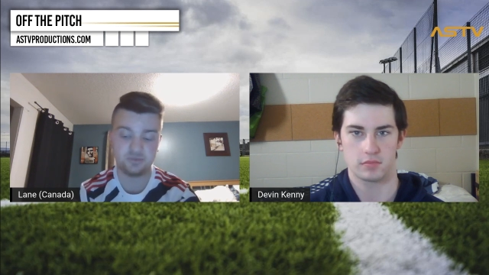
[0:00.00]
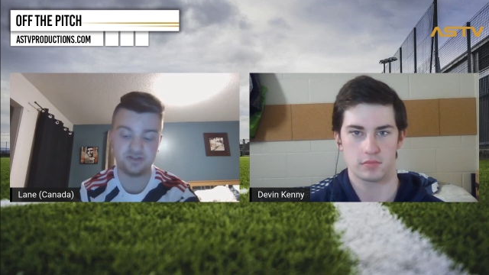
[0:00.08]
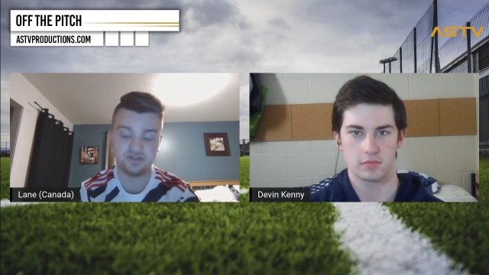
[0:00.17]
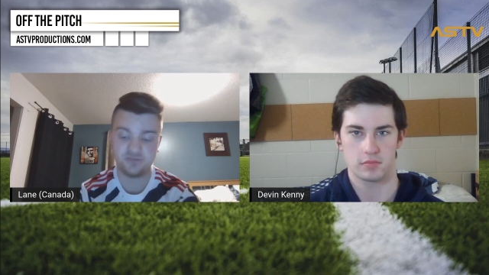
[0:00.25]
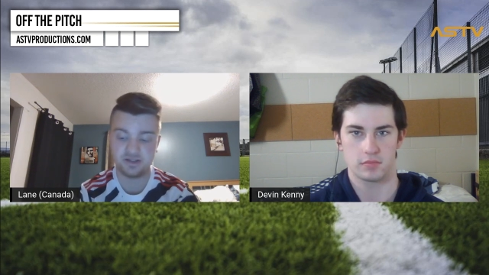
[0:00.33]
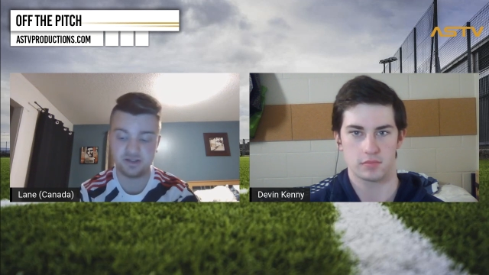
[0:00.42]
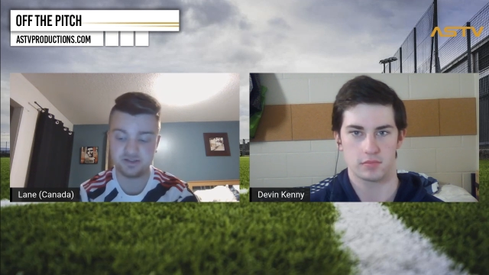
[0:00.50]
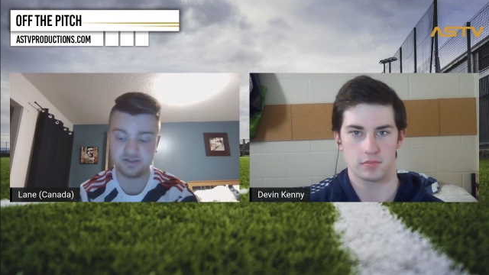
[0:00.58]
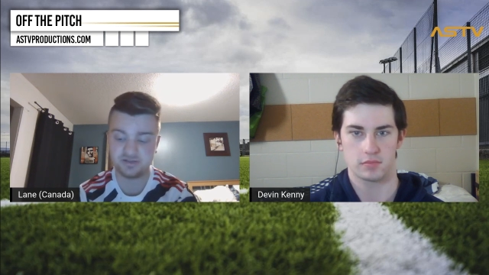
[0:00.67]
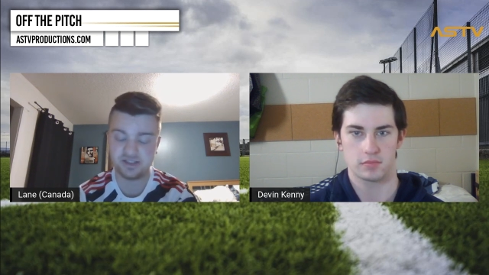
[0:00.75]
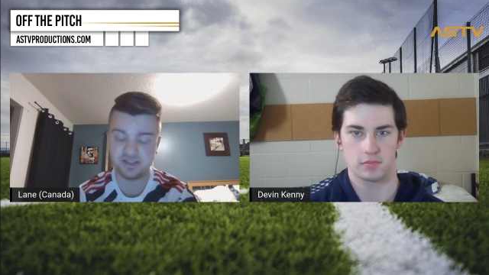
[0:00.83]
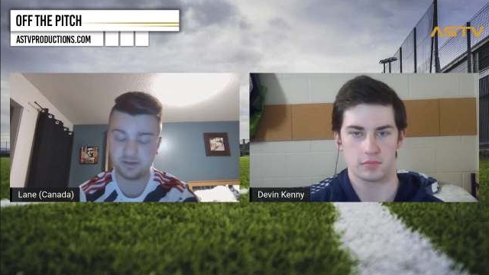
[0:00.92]
Speaker 1: which is very
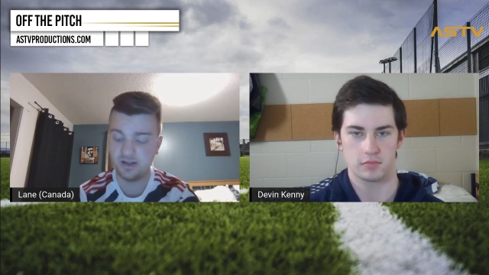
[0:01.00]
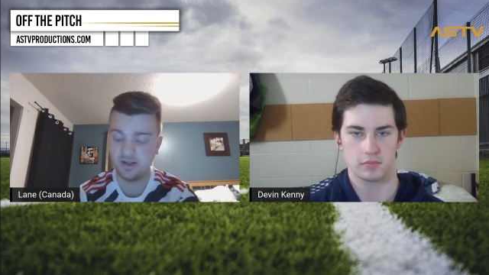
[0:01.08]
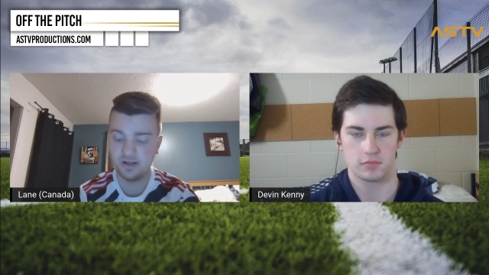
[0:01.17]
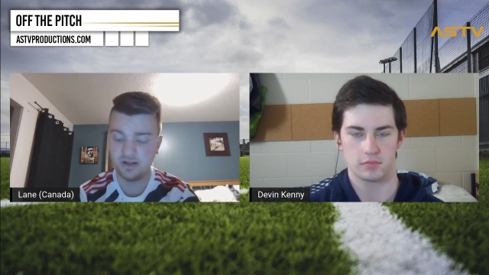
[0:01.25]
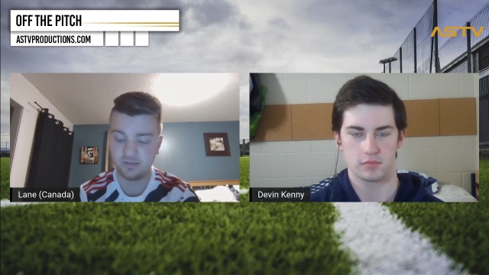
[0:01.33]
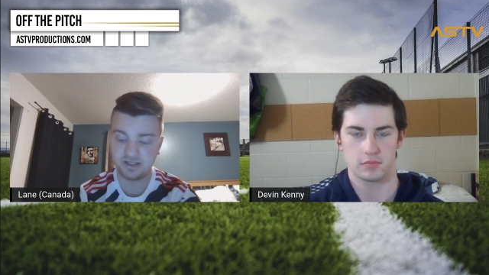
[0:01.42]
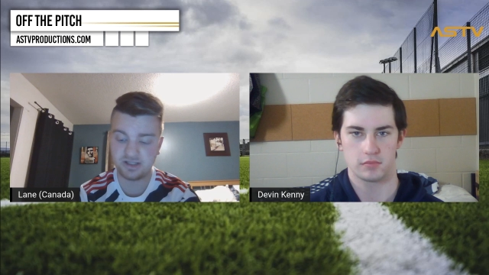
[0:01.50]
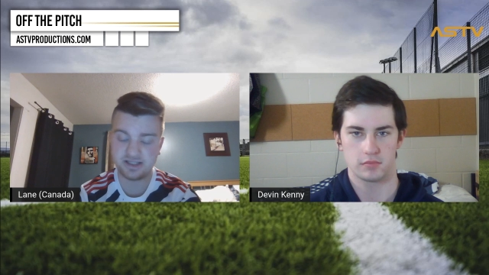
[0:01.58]
interesting. But like,